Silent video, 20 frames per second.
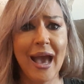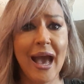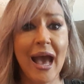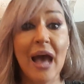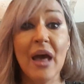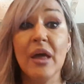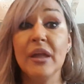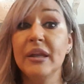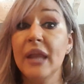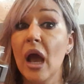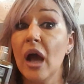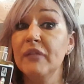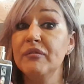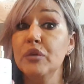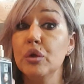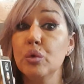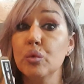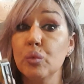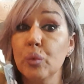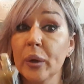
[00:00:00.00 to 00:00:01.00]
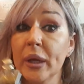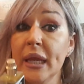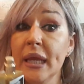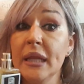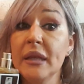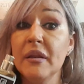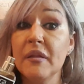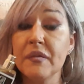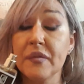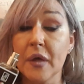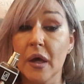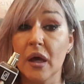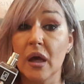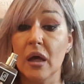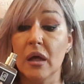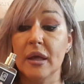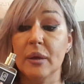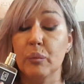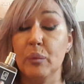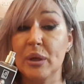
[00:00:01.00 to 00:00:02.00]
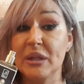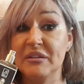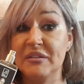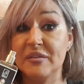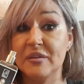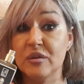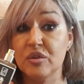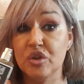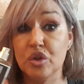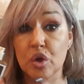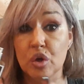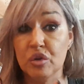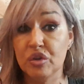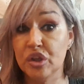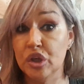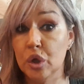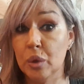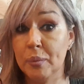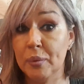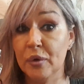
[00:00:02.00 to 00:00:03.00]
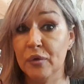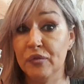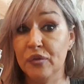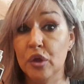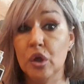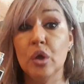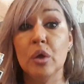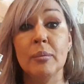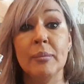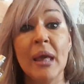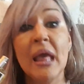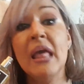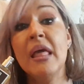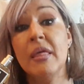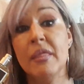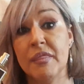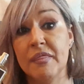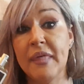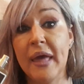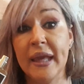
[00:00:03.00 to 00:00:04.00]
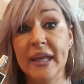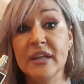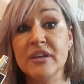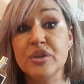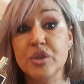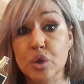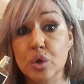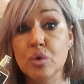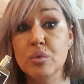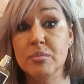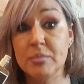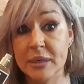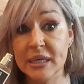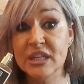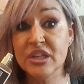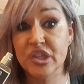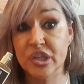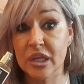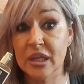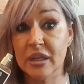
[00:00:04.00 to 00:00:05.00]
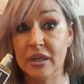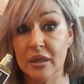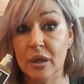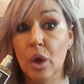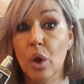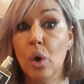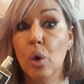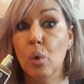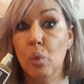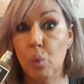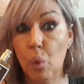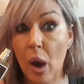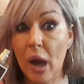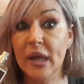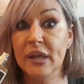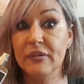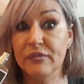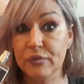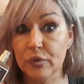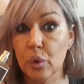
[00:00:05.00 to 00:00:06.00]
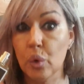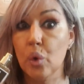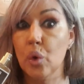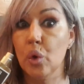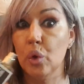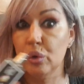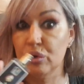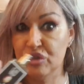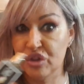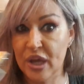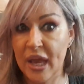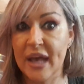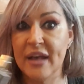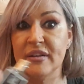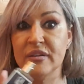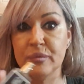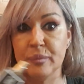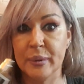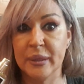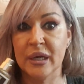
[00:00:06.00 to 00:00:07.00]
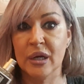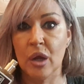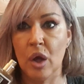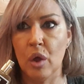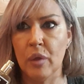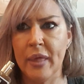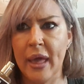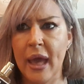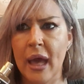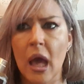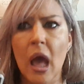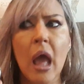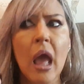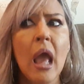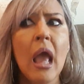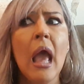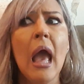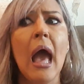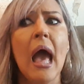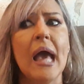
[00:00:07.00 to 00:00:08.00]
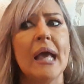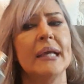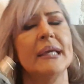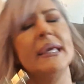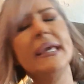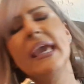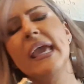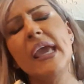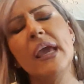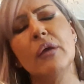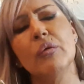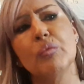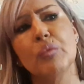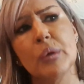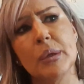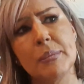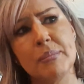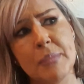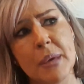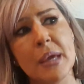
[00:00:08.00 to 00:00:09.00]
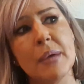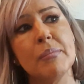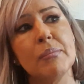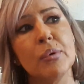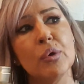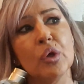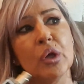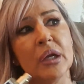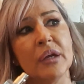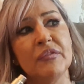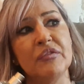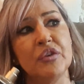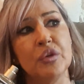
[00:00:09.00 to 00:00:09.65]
Now, if you read the Winston Churchill perfume, they do mention white floral, jasmine, and all that. I can't remember if